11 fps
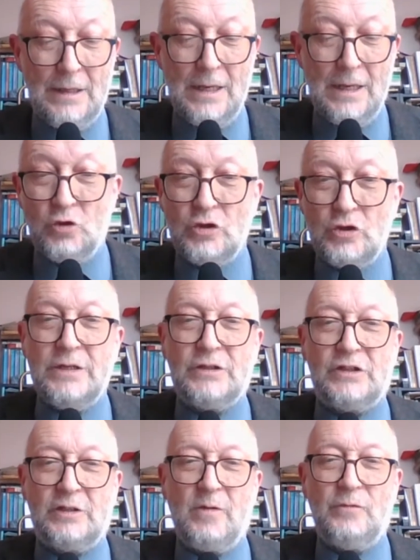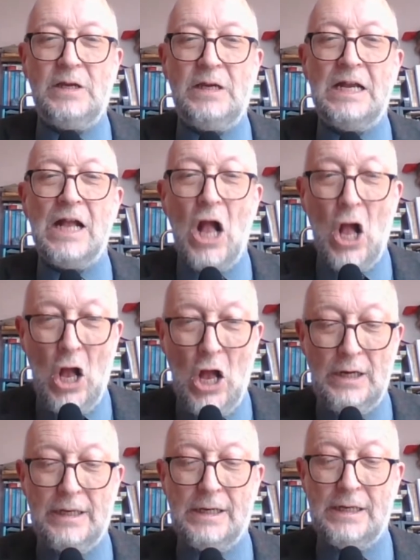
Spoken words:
and trace some of the earlier